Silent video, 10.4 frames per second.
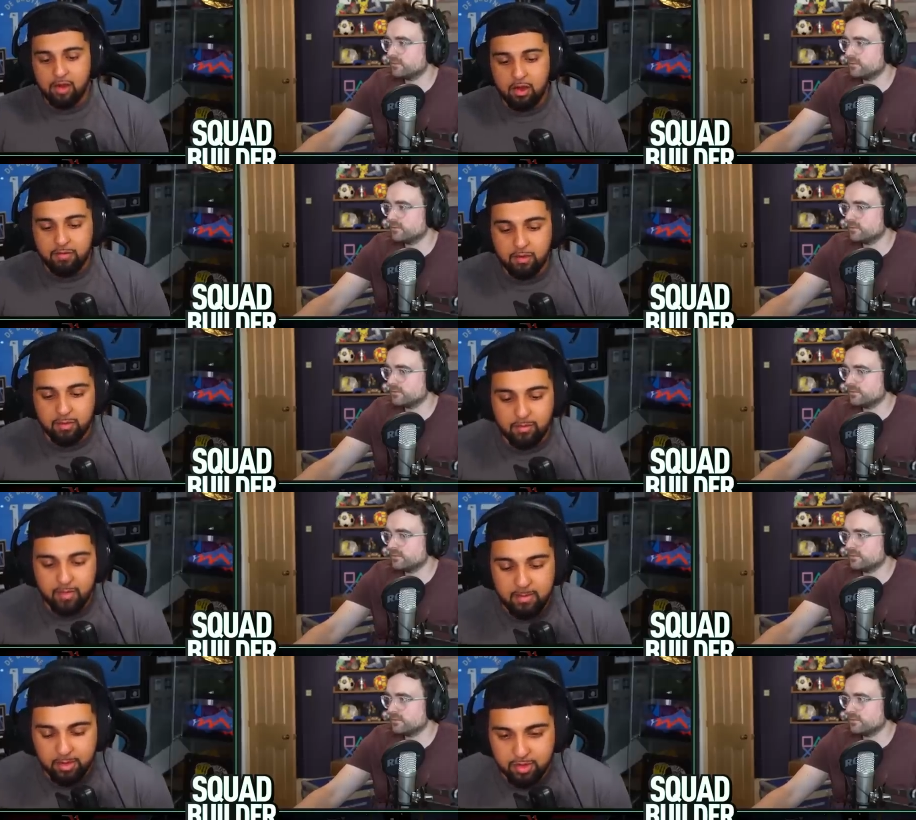Speaker 1: got a full
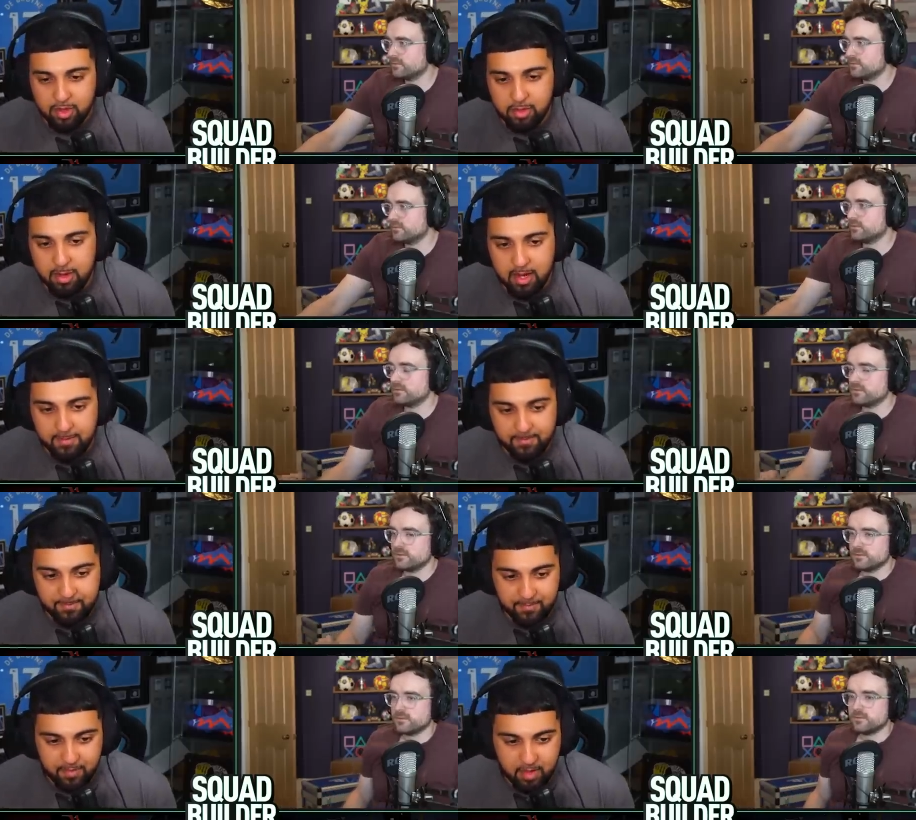rainbow squad, don't matter,
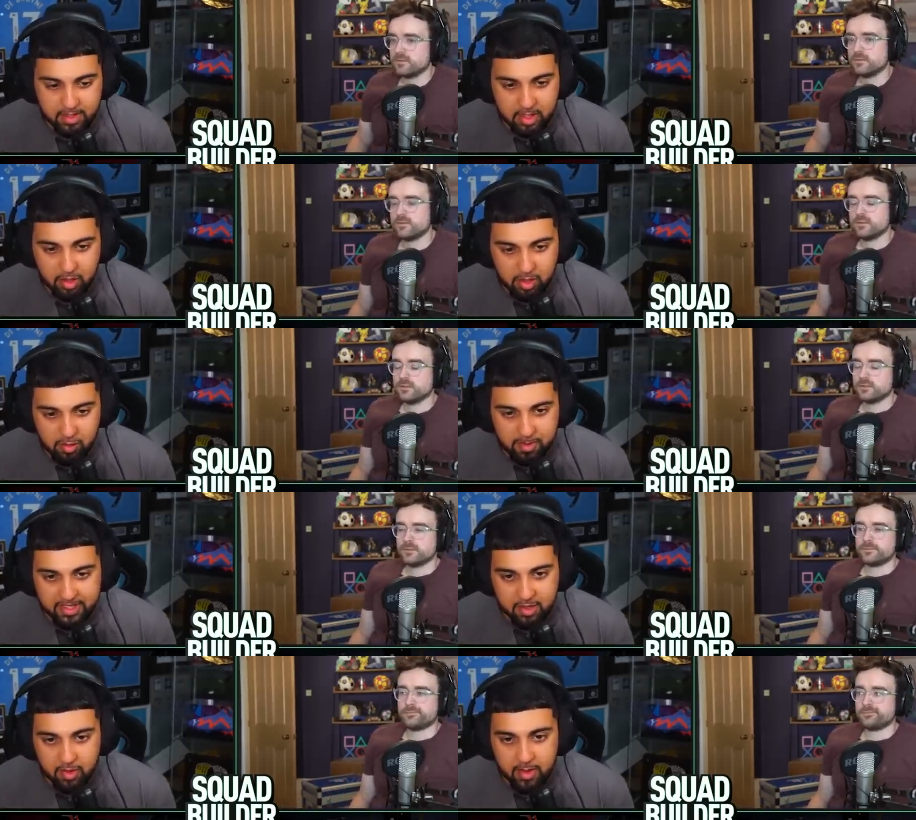because I've got the good
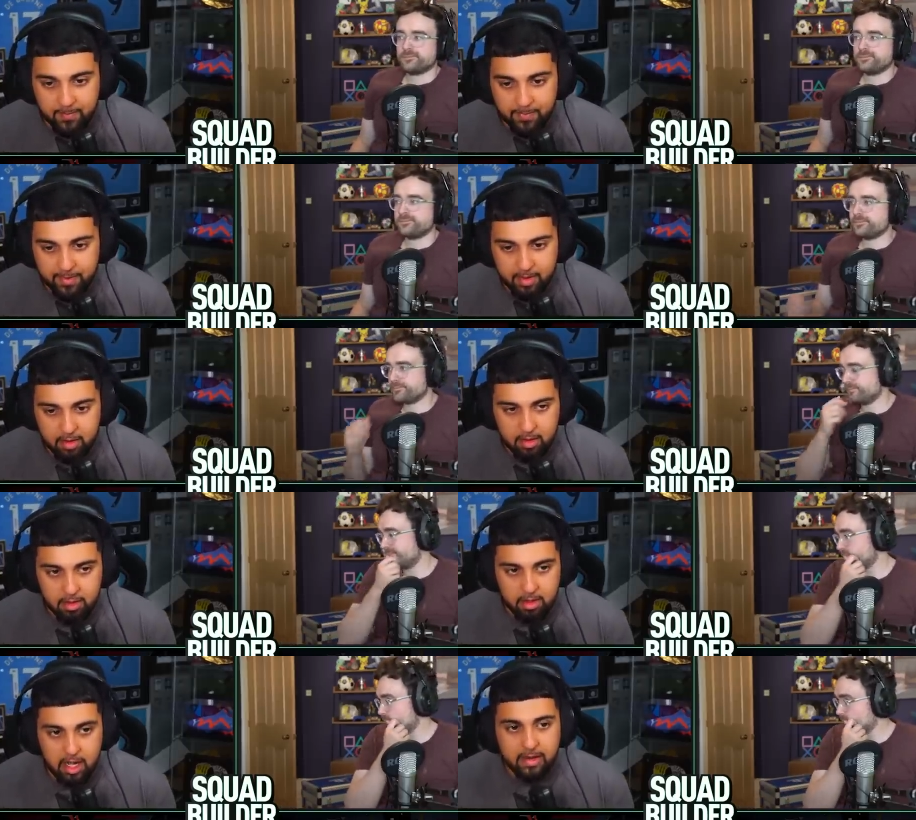Bastoni.
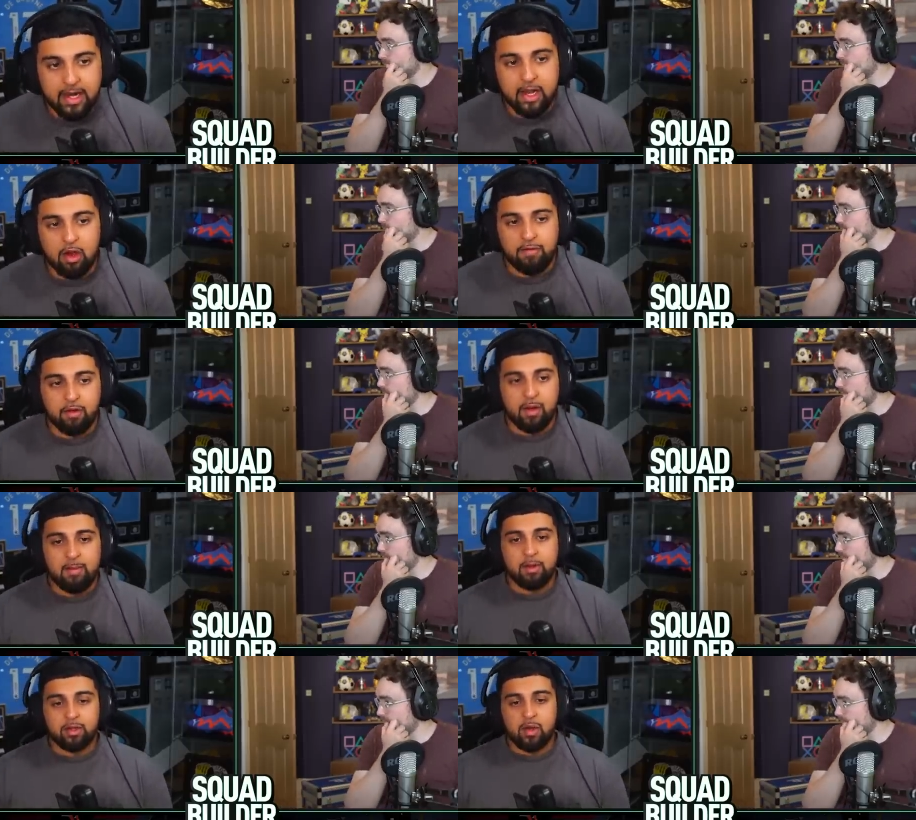I nearly got a full
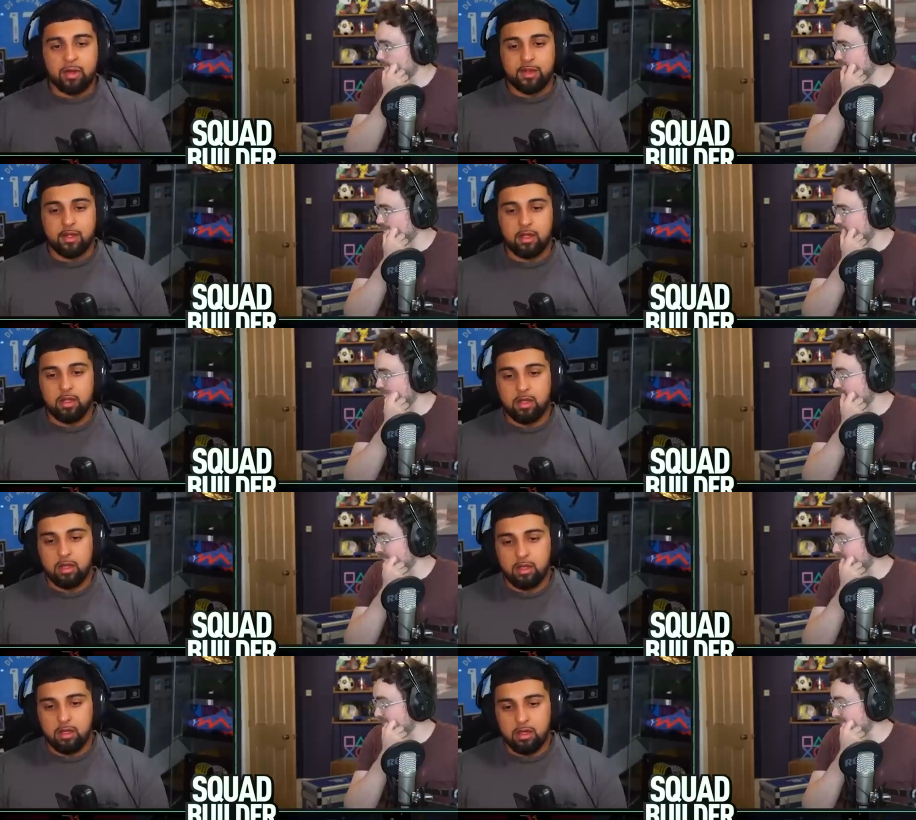rainbow squad.
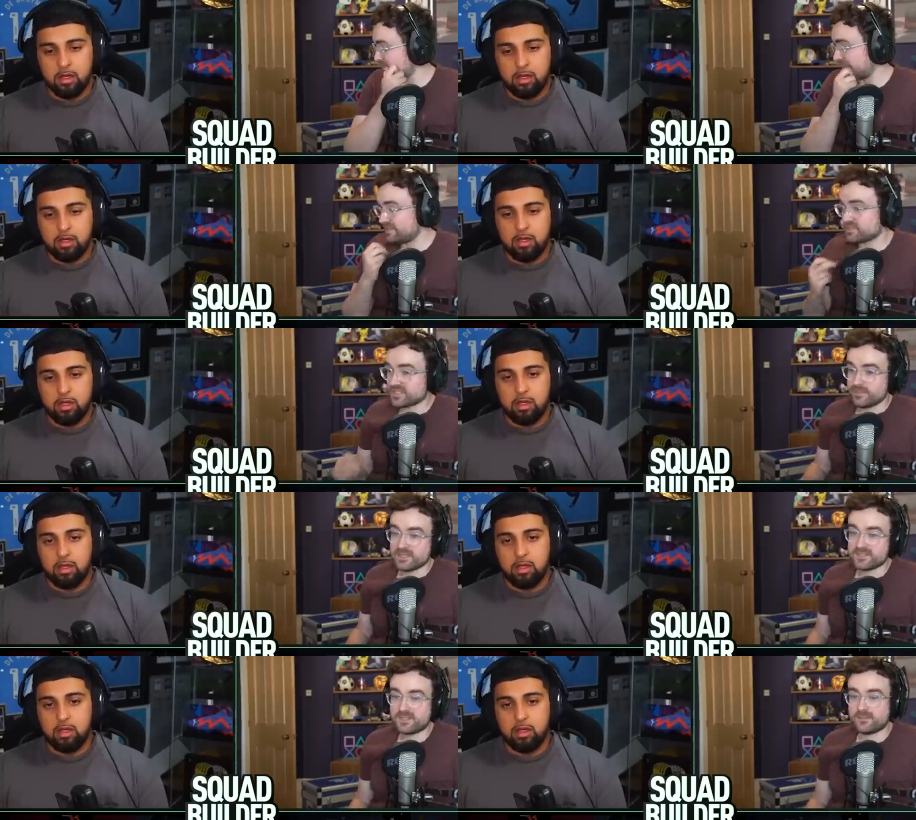
Speaker 2: Please just give
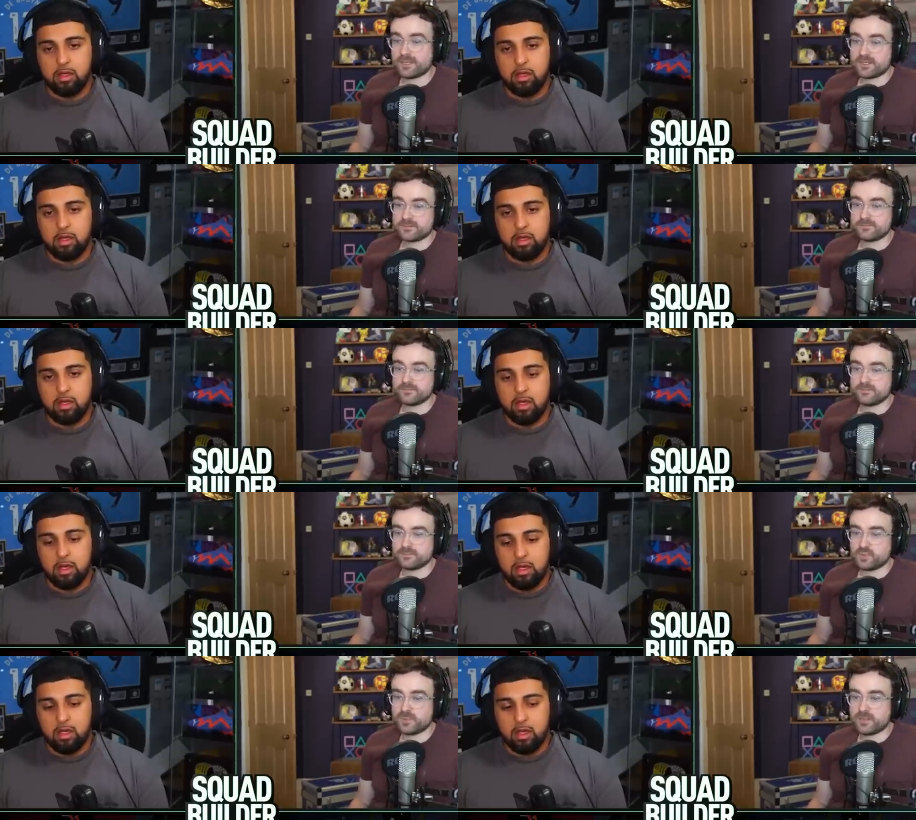me a centre back.
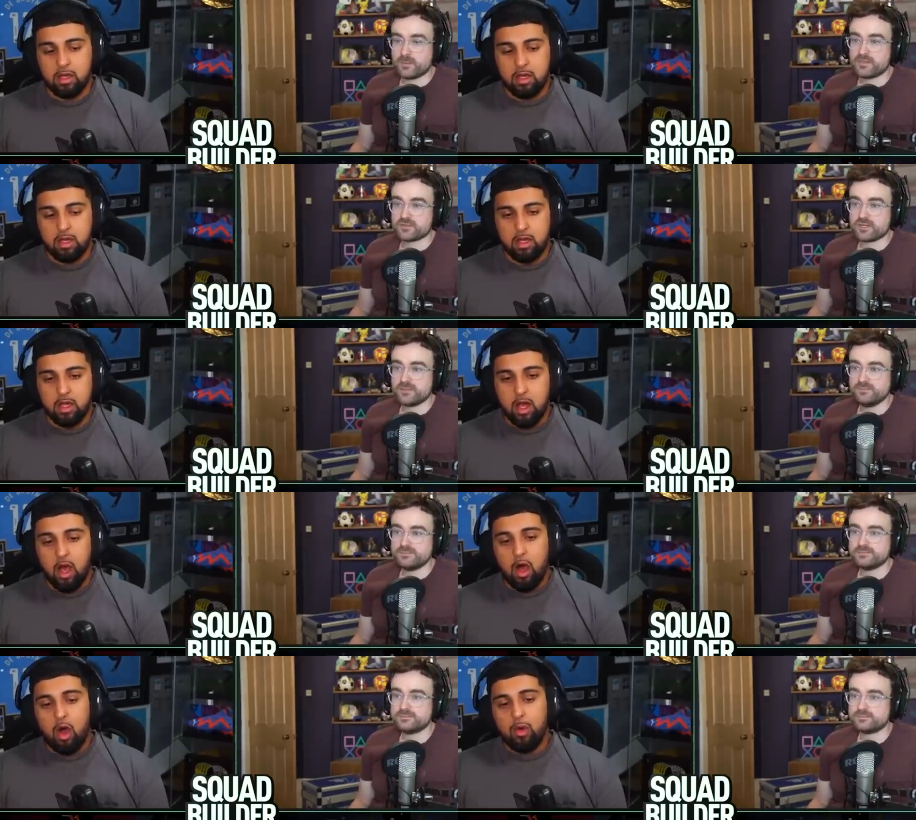Put me out my misery.
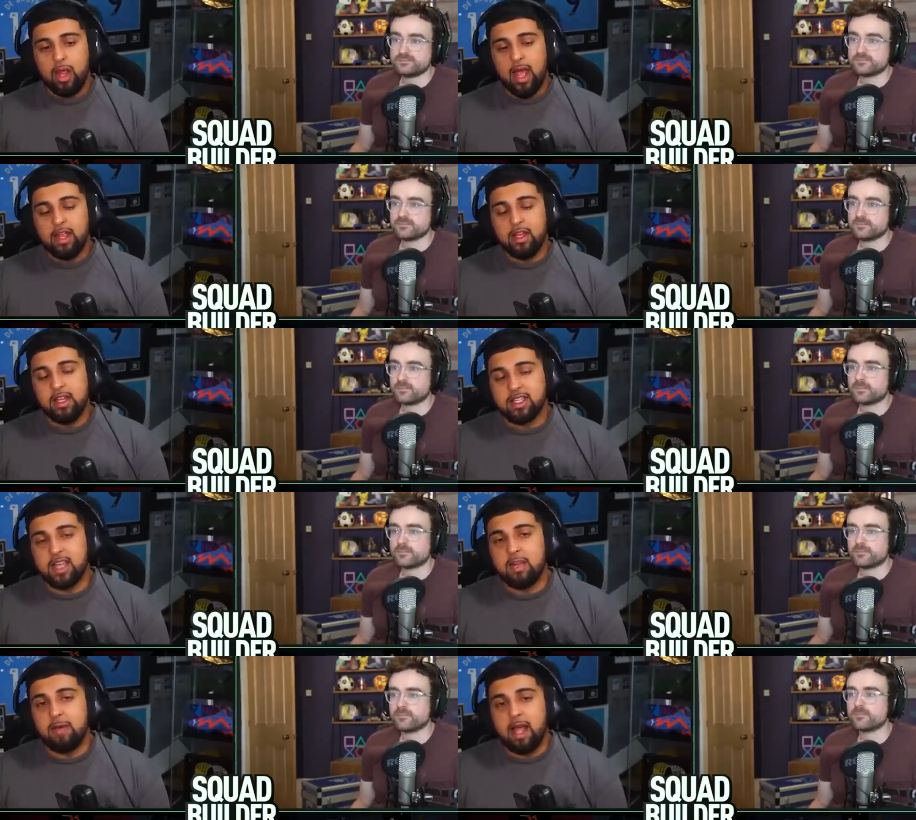
Speaker 1: Oh yeah, you need a
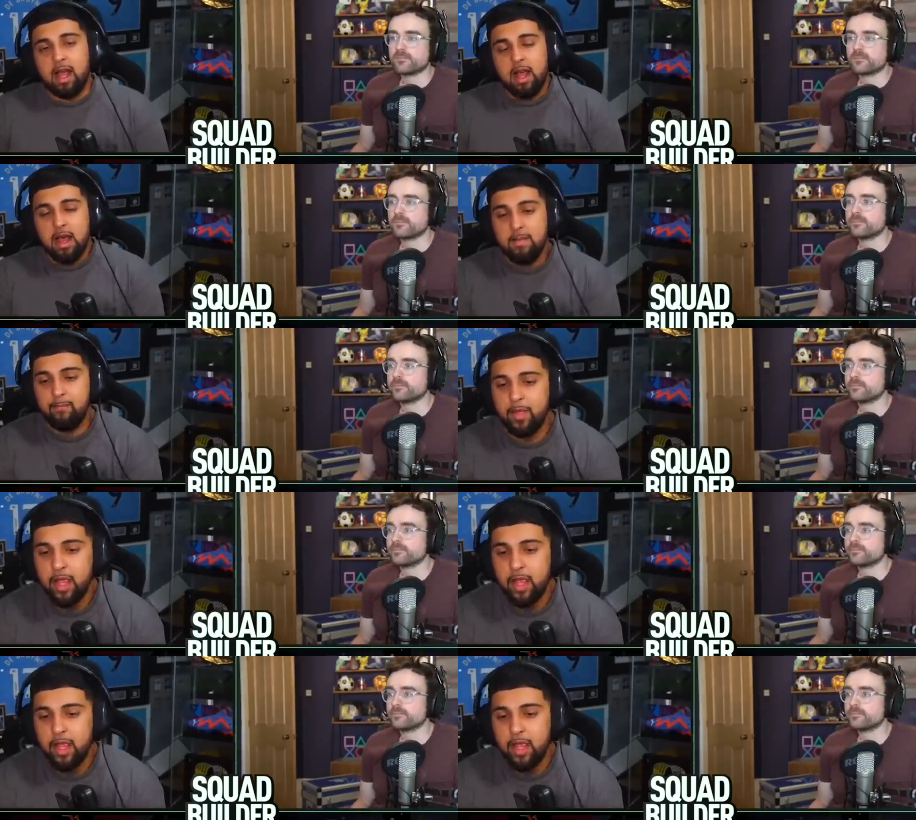centre back. I